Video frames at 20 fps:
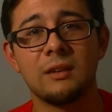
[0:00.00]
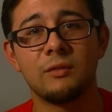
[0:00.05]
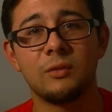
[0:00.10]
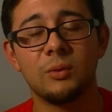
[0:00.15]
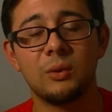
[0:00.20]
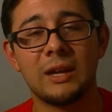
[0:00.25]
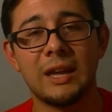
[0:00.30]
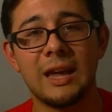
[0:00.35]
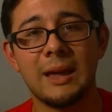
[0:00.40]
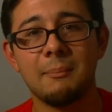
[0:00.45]

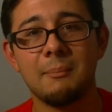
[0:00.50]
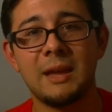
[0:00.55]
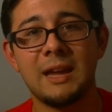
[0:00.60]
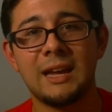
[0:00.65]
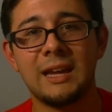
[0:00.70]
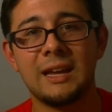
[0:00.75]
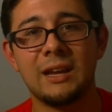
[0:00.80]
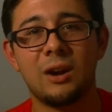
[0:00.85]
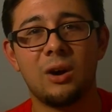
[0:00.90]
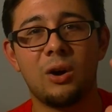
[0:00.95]
You can't
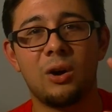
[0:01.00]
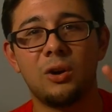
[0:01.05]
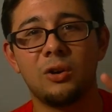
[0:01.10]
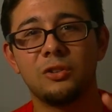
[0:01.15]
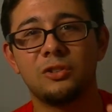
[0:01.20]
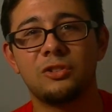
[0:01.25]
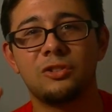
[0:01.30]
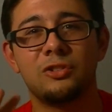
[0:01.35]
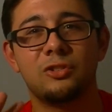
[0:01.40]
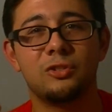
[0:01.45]
make it
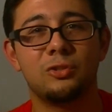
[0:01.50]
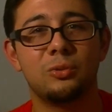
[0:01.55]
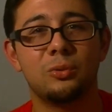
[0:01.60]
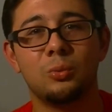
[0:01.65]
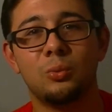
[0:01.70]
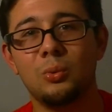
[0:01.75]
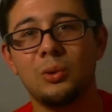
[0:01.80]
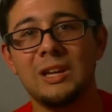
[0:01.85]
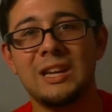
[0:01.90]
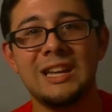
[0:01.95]
all
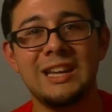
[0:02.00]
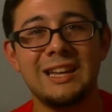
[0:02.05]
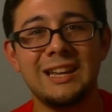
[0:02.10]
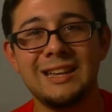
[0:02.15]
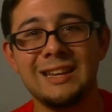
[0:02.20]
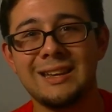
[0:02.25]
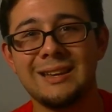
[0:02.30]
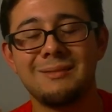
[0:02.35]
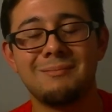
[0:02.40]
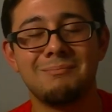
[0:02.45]

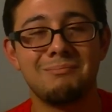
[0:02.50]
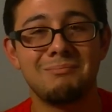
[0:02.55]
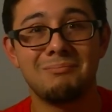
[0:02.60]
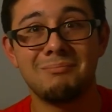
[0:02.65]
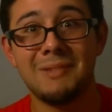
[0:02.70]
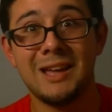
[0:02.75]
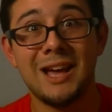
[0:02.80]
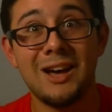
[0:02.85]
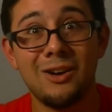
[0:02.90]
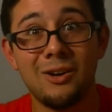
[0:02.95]
sweet
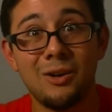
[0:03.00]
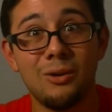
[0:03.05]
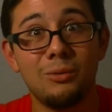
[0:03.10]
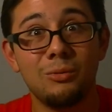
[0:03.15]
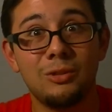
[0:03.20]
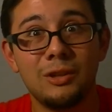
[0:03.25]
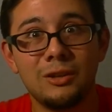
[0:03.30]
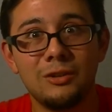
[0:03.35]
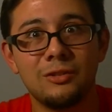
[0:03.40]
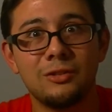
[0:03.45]
and
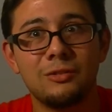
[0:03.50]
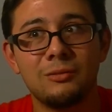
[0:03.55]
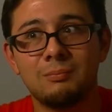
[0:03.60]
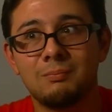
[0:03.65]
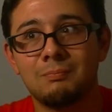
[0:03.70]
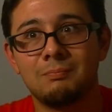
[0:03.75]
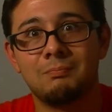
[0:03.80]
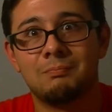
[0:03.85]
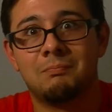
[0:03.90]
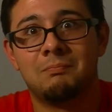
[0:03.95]
mellow.
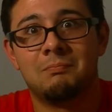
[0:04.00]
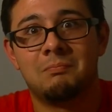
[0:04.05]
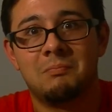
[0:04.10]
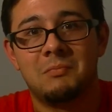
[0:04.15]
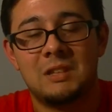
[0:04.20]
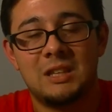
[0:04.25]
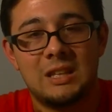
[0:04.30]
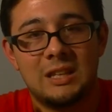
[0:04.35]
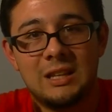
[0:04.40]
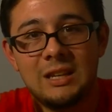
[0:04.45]

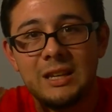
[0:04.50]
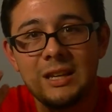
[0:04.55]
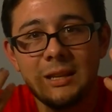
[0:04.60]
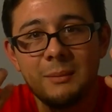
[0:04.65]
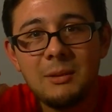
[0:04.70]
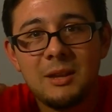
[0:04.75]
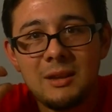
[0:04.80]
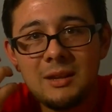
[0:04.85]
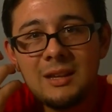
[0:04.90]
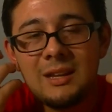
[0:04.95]
You
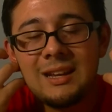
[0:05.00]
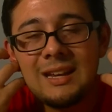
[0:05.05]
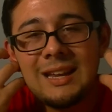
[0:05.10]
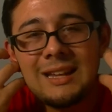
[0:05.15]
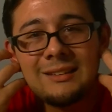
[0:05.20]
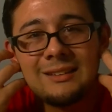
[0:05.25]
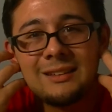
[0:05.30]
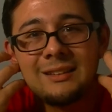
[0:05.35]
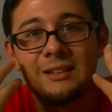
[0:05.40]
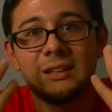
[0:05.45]

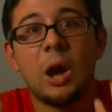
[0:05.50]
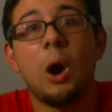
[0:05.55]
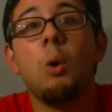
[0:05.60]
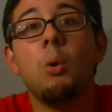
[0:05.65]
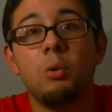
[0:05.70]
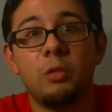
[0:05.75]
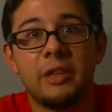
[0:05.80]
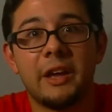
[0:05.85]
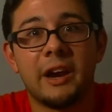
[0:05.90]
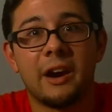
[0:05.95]
need to
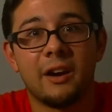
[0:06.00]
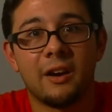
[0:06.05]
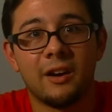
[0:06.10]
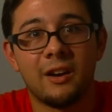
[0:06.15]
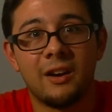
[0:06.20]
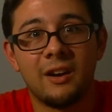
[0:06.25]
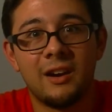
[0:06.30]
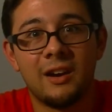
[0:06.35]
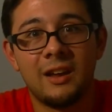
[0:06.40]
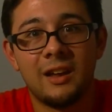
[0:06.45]
go there.
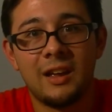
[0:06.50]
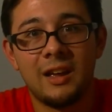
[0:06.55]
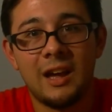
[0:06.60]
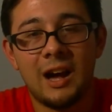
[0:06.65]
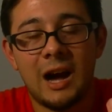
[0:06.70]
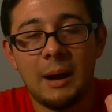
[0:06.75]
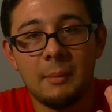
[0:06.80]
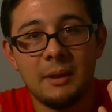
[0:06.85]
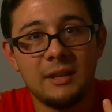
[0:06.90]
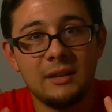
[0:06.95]

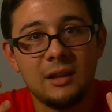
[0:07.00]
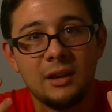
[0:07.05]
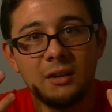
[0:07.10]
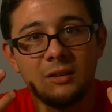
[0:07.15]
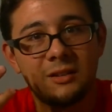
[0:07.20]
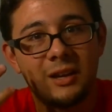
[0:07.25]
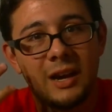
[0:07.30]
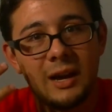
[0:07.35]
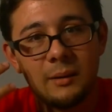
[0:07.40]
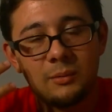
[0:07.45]
I mean, there are
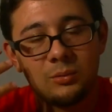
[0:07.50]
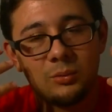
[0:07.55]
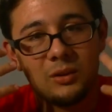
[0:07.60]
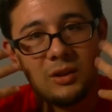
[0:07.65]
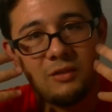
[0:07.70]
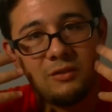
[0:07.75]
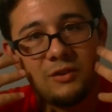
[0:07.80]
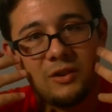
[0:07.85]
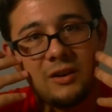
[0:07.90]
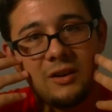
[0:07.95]
times where
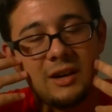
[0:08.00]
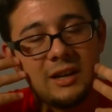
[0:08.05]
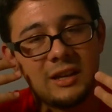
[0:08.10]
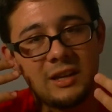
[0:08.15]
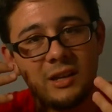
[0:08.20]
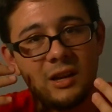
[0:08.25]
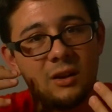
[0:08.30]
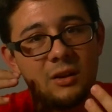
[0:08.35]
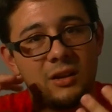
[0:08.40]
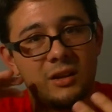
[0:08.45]
you feel like,
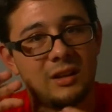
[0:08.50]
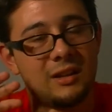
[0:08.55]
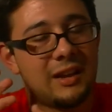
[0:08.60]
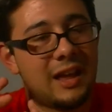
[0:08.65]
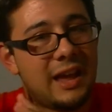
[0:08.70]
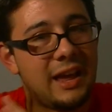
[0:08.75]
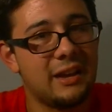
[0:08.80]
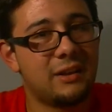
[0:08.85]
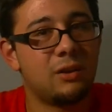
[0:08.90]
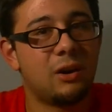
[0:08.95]
you could
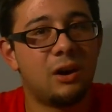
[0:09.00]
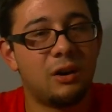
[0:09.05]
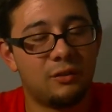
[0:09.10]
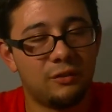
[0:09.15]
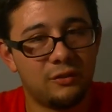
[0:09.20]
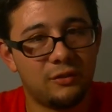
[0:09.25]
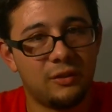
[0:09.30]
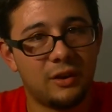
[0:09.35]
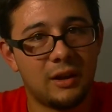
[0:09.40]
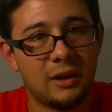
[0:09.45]
hand
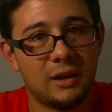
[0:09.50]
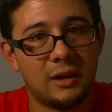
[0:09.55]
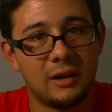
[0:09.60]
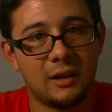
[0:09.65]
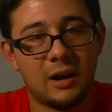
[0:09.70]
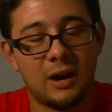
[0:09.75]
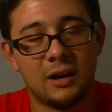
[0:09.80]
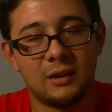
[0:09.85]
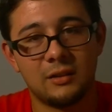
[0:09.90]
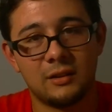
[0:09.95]
off
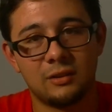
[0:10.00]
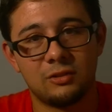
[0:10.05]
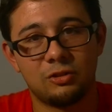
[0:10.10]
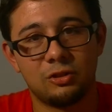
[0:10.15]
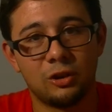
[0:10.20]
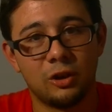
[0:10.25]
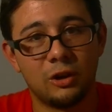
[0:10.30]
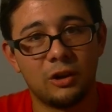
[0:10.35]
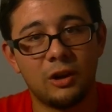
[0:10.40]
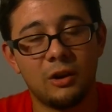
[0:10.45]
on the
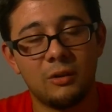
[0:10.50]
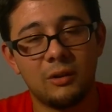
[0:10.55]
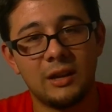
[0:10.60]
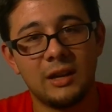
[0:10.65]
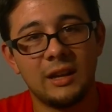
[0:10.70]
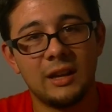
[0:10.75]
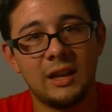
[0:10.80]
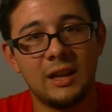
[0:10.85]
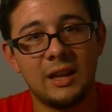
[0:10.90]
sugarcoating.